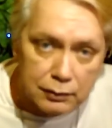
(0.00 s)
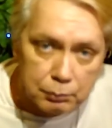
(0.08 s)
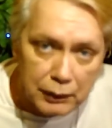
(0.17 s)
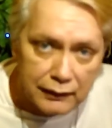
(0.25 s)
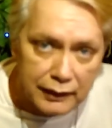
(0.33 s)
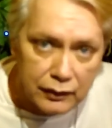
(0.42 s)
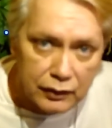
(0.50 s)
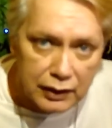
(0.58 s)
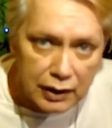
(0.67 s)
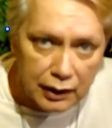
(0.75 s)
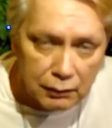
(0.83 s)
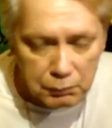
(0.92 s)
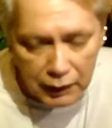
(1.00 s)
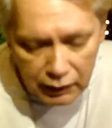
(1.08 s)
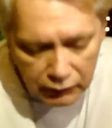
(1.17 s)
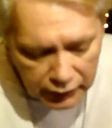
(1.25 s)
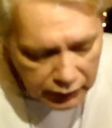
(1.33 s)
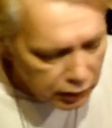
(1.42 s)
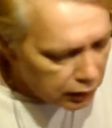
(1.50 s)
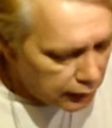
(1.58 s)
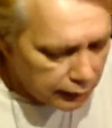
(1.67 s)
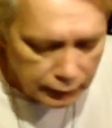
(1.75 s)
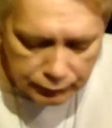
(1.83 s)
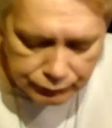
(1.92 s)
Married or not married,
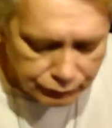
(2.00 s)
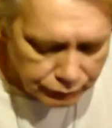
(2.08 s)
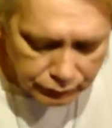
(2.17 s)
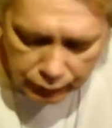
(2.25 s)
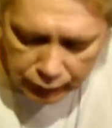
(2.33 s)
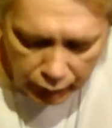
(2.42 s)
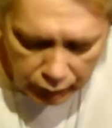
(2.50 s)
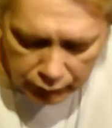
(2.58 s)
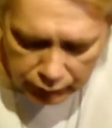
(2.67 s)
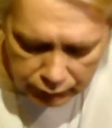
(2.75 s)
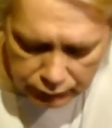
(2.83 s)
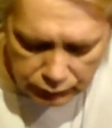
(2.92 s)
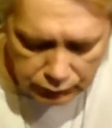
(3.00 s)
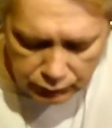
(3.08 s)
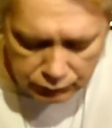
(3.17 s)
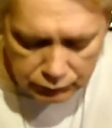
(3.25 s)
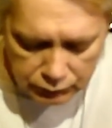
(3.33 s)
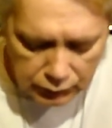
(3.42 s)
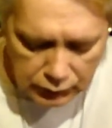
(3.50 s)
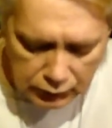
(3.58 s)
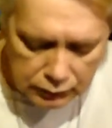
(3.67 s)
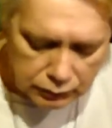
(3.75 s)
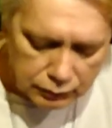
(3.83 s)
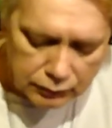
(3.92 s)
you know.
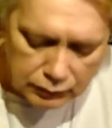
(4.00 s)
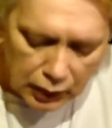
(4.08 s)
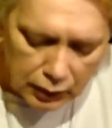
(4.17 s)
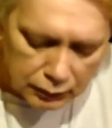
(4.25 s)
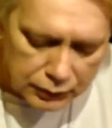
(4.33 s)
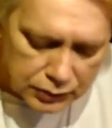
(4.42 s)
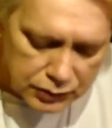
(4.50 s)
To